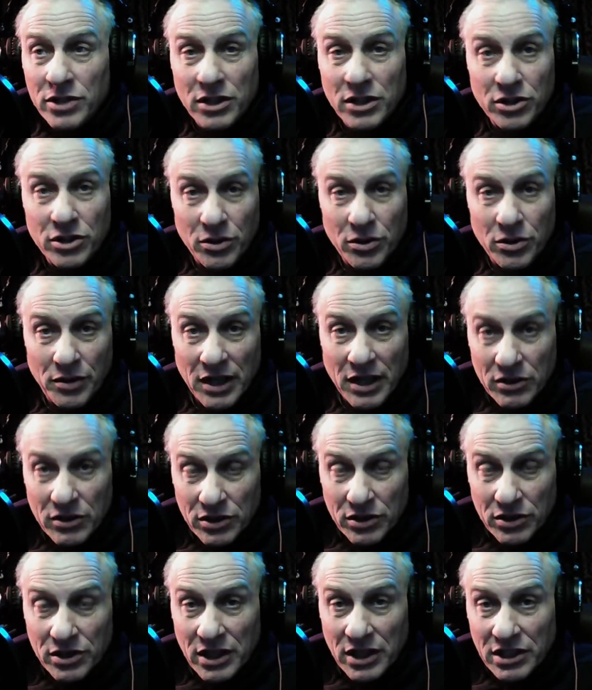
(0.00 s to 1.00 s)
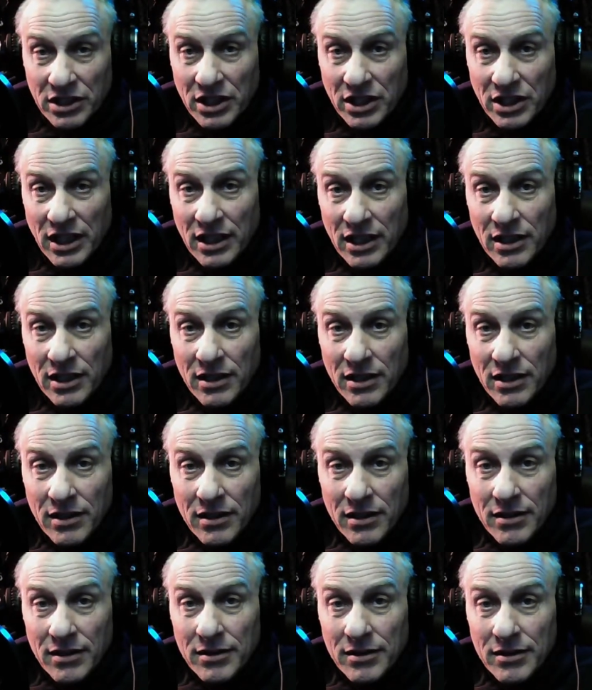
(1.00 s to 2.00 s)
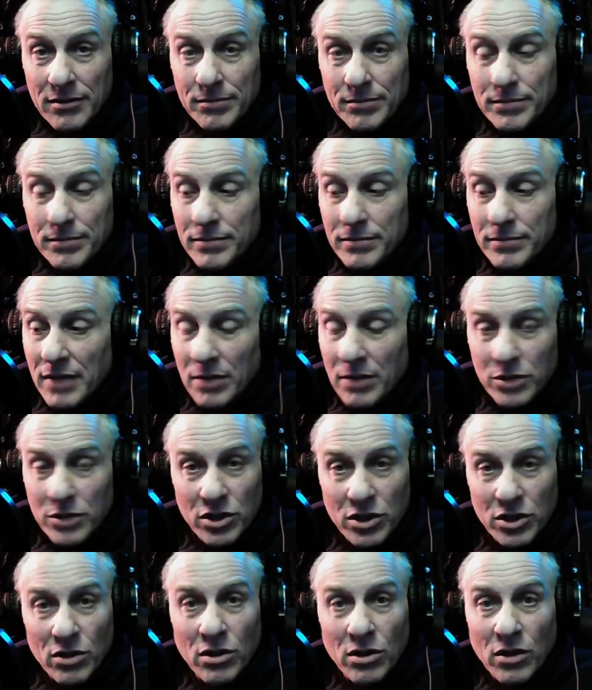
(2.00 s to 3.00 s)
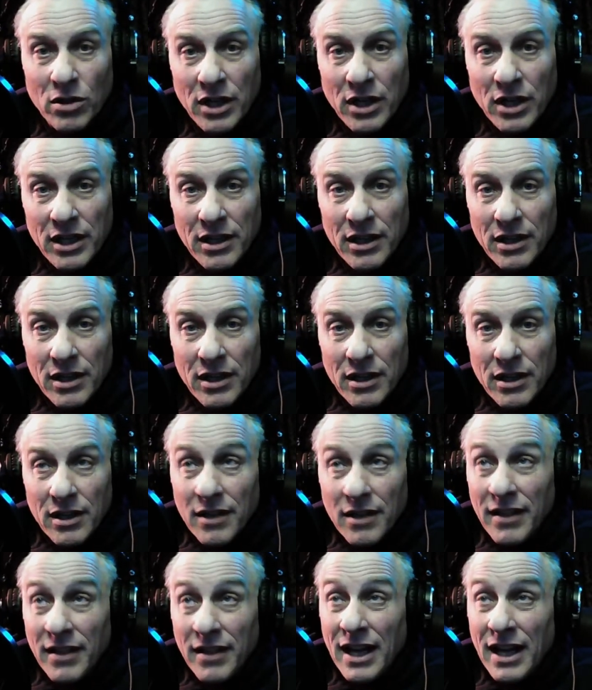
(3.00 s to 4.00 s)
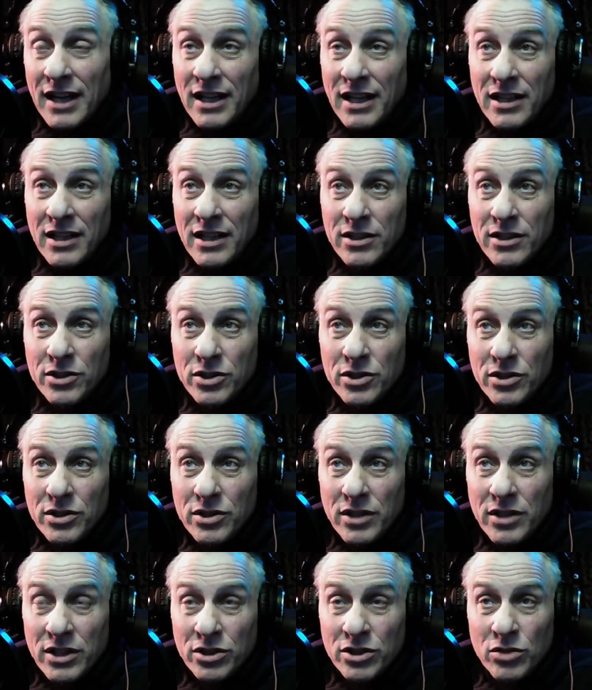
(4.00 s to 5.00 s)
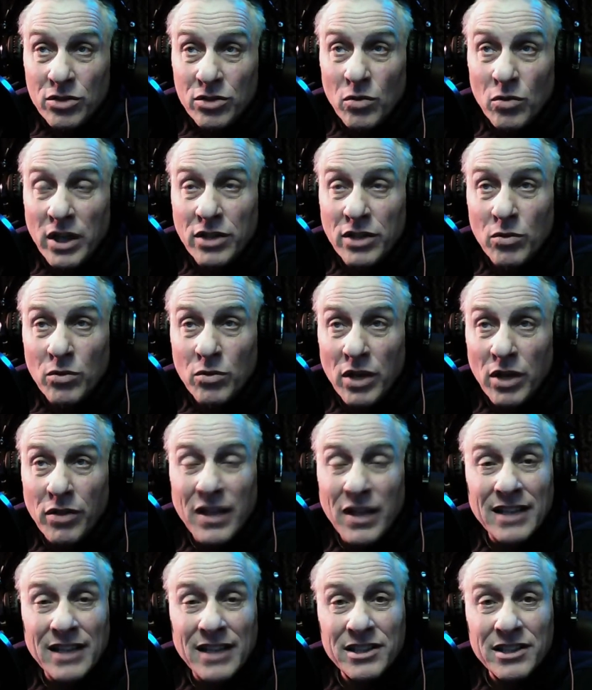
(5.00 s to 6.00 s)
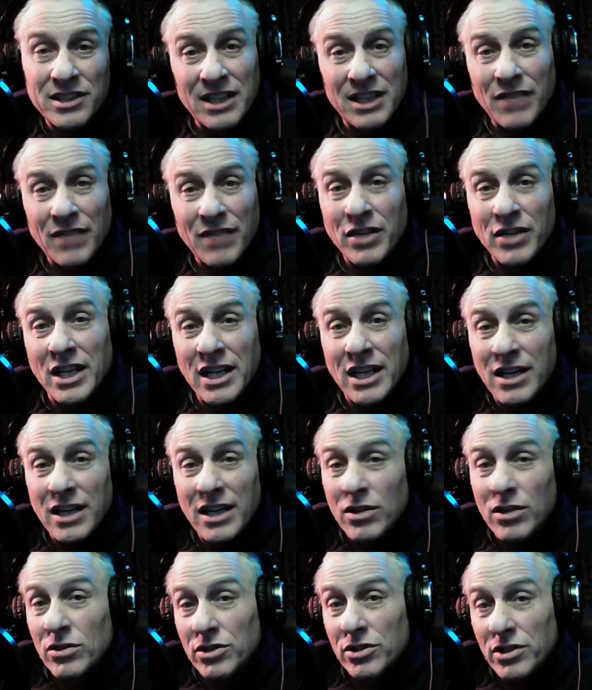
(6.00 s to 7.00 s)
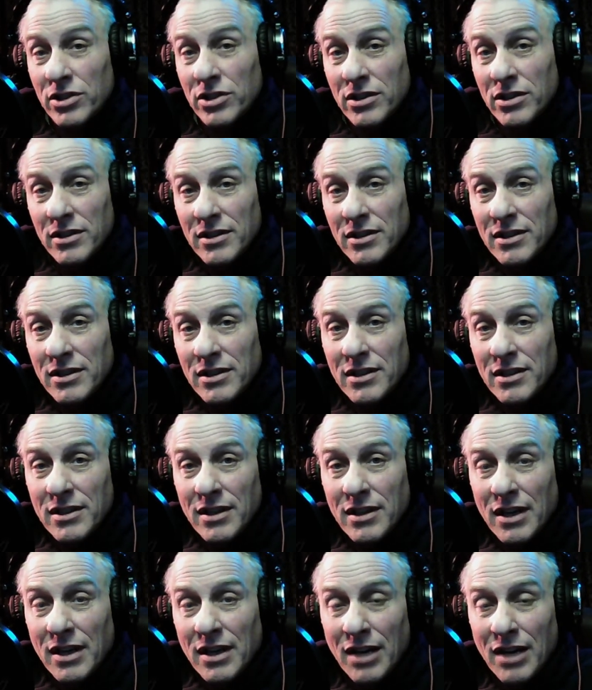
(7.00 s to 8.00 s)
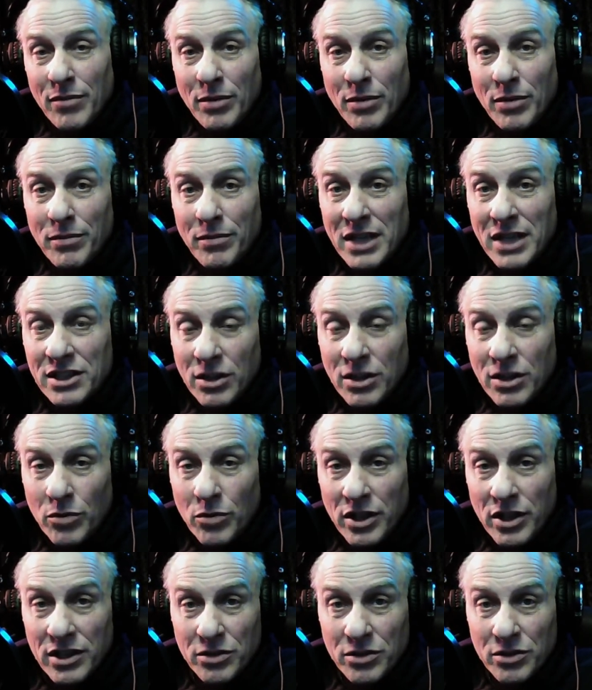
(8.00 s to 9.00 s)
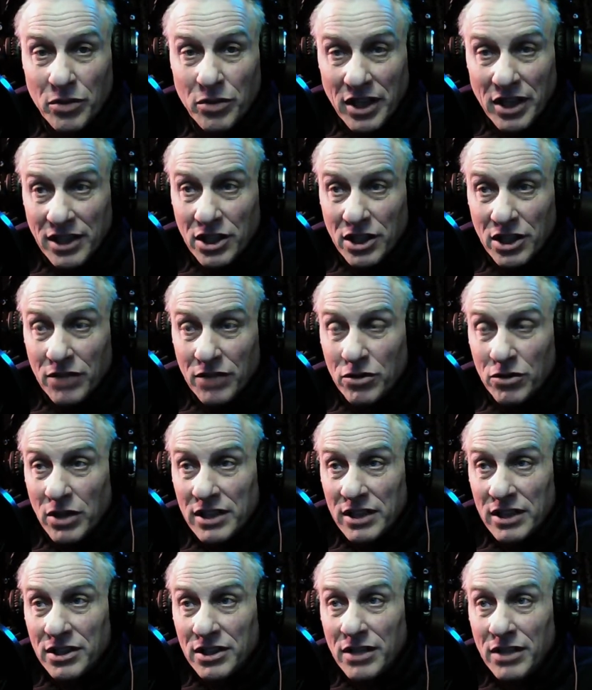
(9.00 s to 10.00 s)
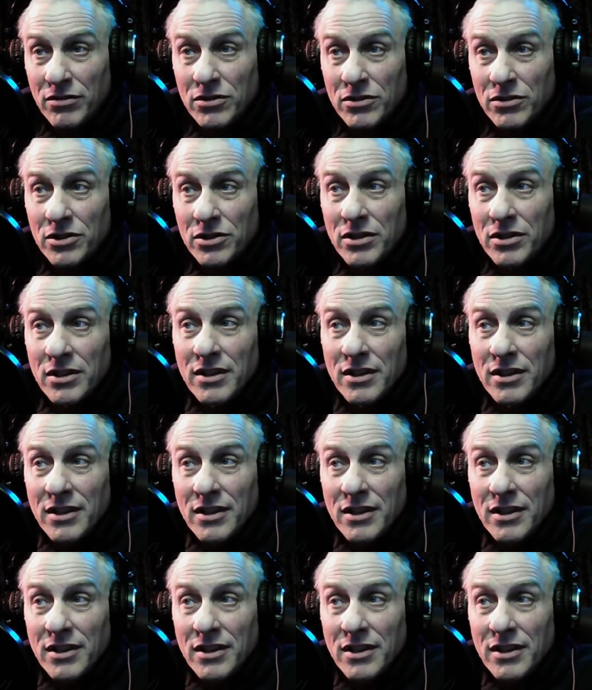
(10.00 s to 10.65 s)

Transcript: since 2016. I'm still learning. It's 2020. That's 7 years I've been messing with this with HF transceivers.